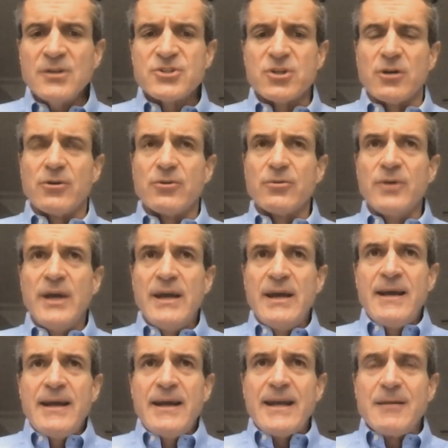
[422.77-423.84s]
So
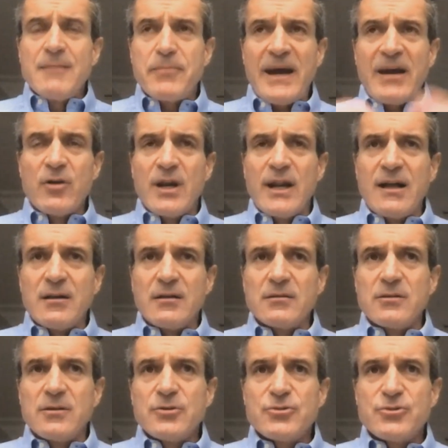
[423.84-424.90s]
in
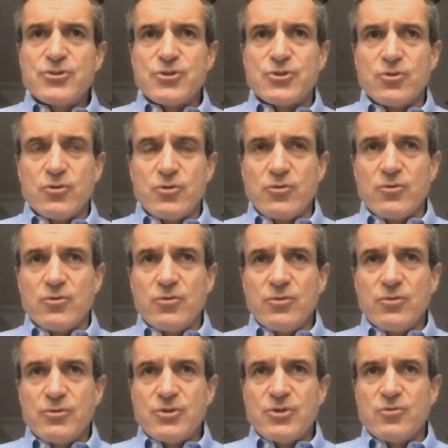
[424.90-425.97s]
parallel
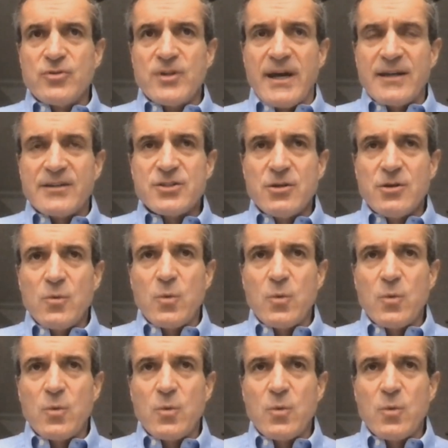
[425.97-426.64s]
to that,